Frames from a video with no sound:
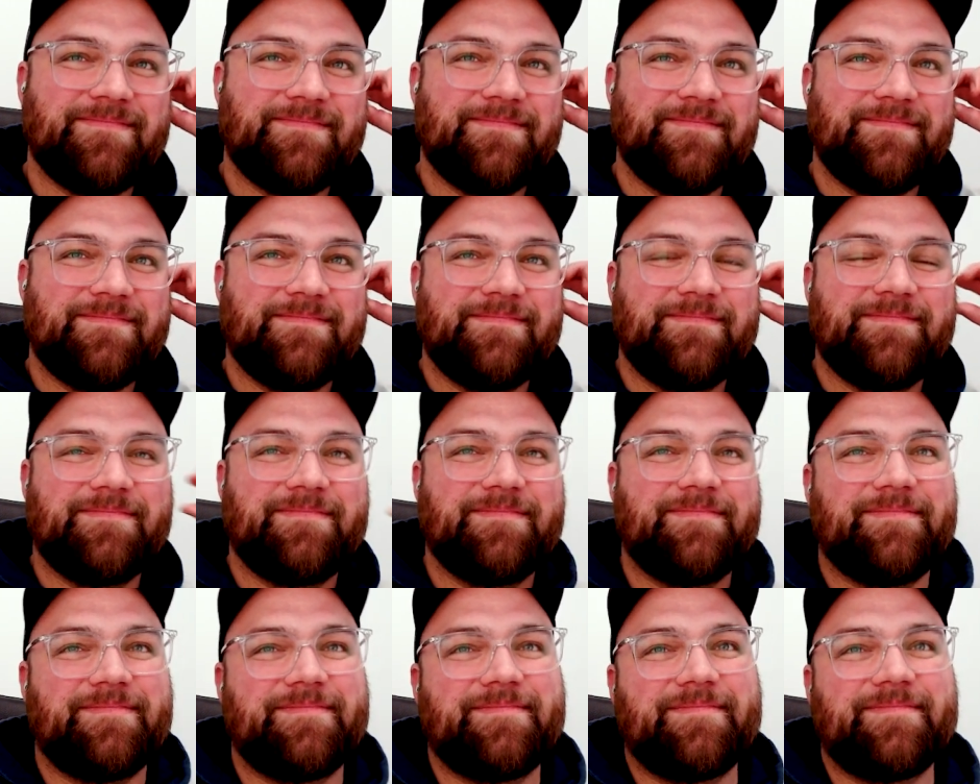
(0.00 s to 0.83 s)

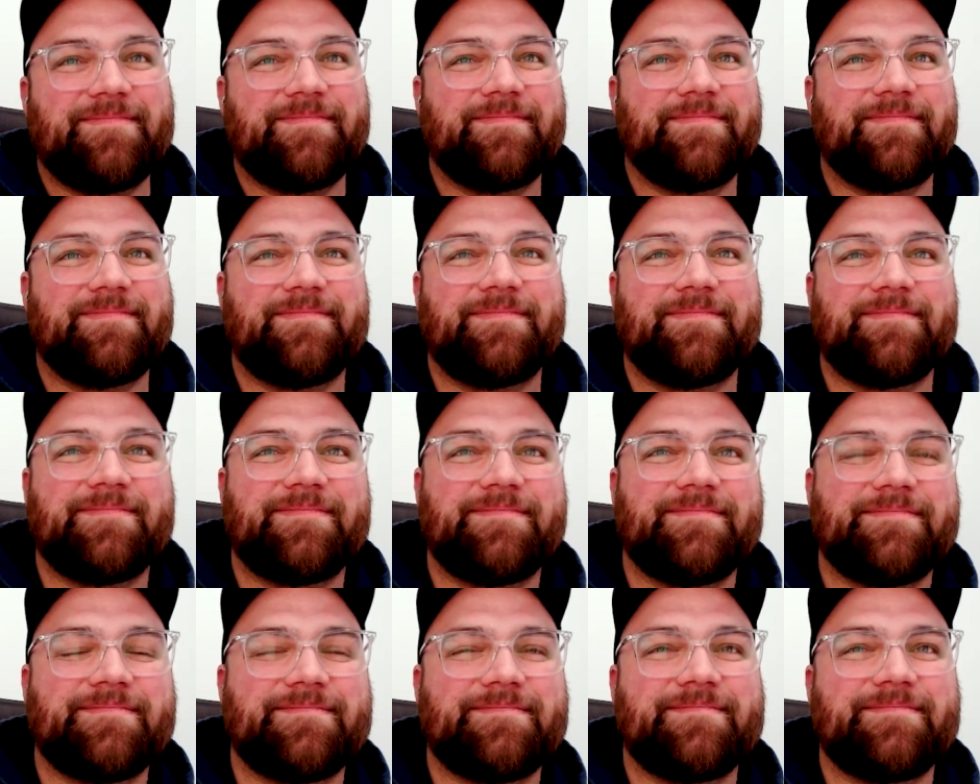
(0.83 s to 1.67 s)

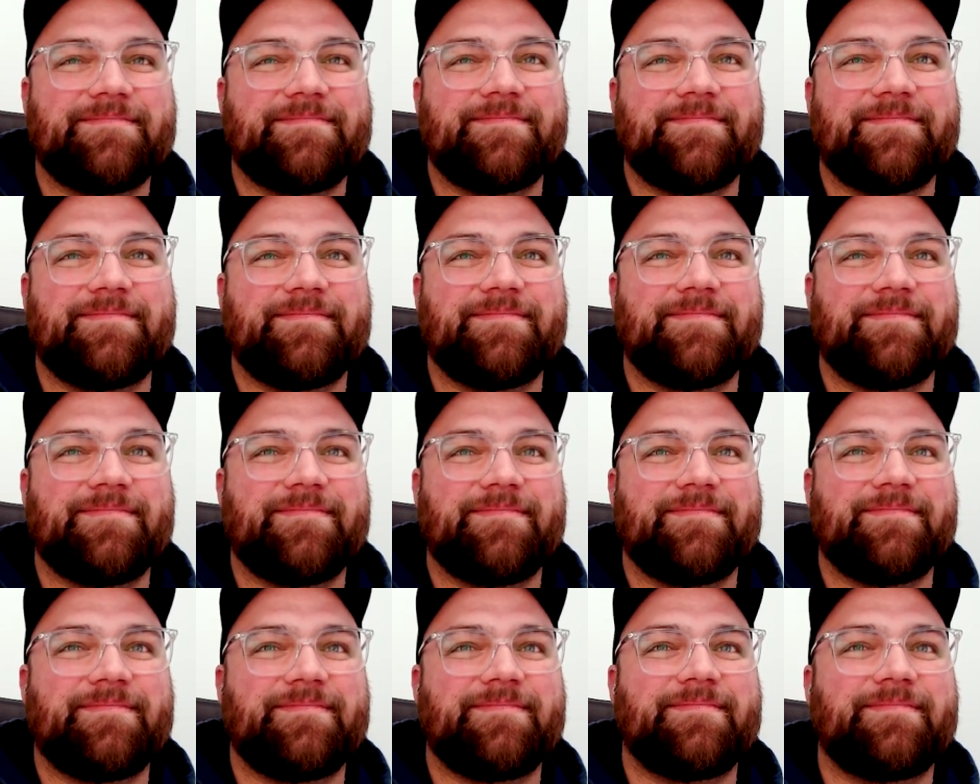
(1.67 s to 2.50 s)

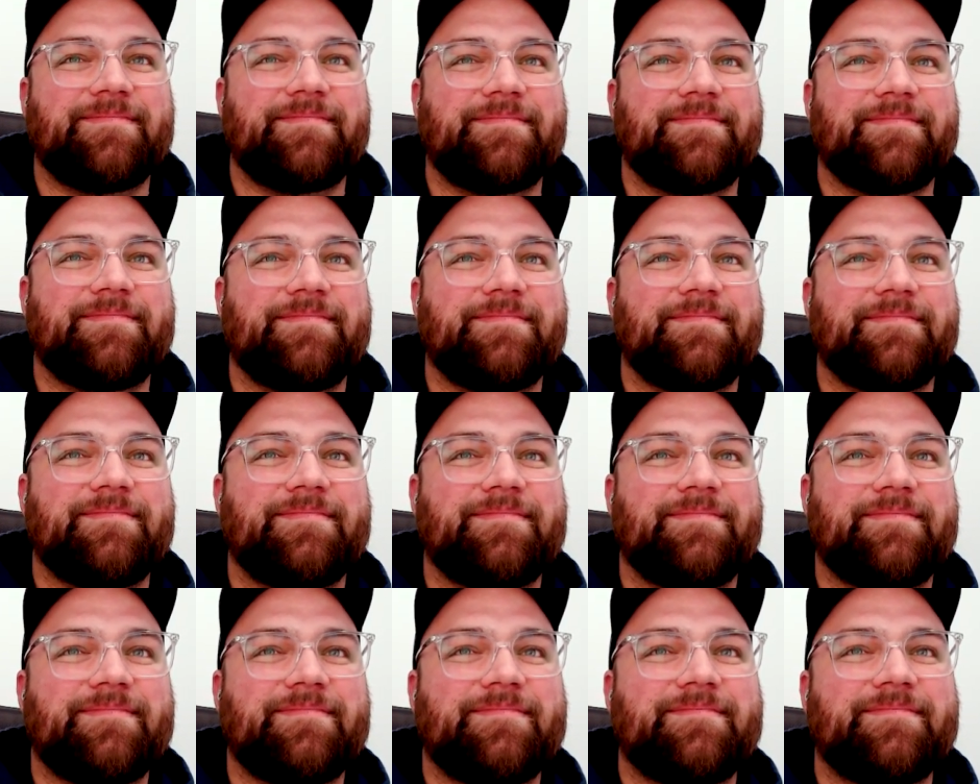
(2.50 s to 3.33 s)

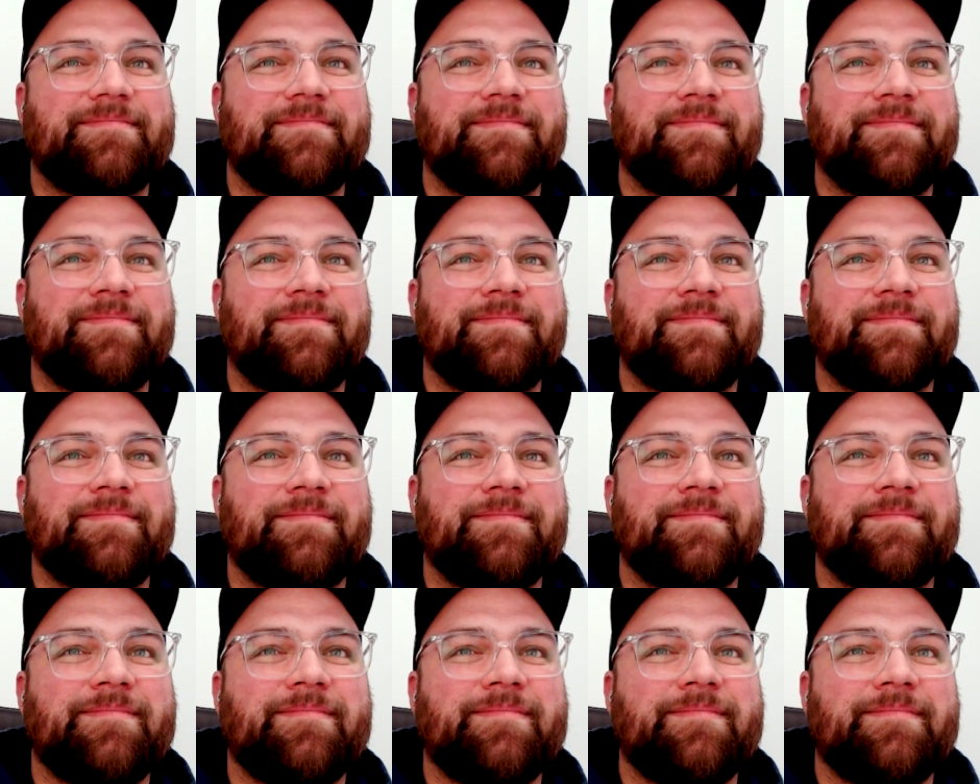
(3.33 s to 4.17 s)

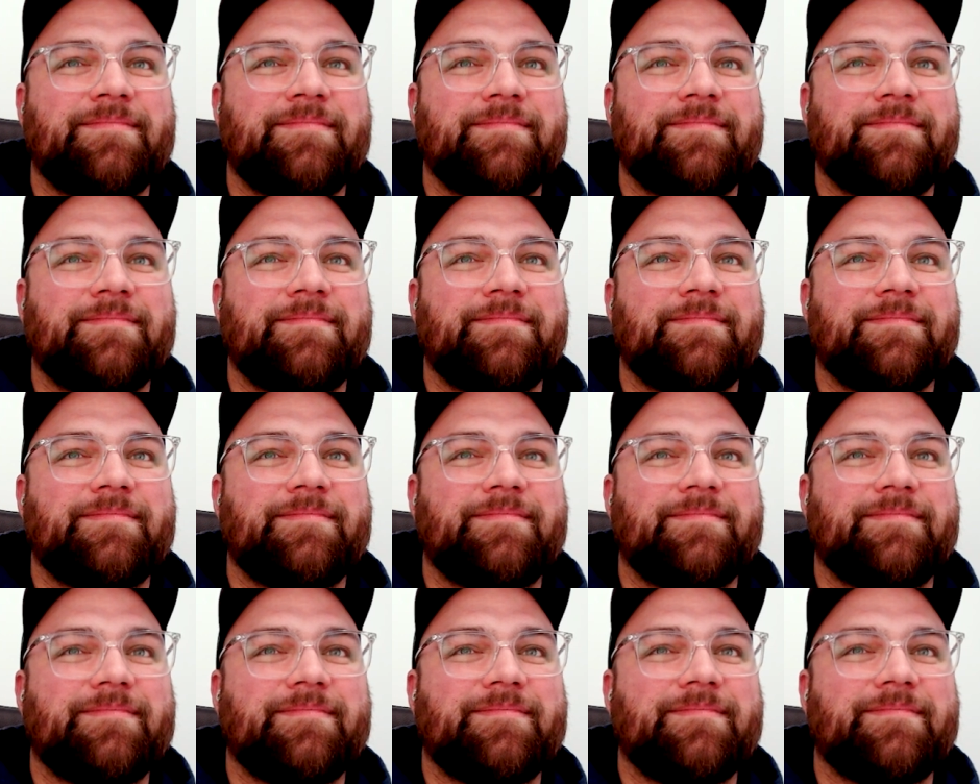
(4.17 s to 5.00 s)

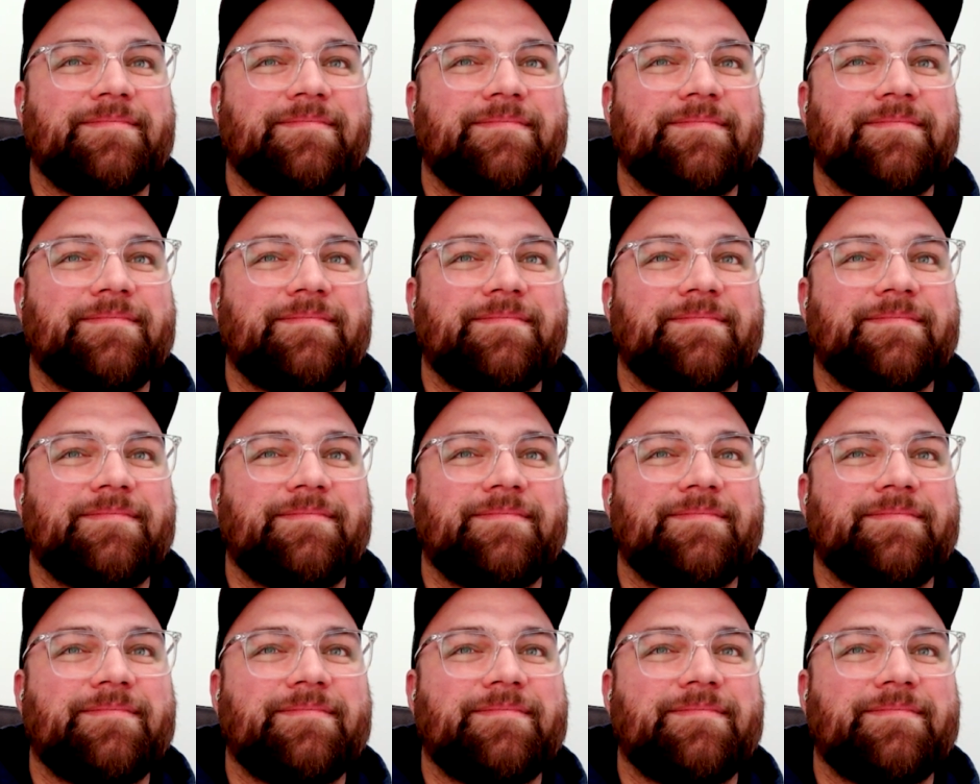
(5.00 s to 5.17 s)
[no speech]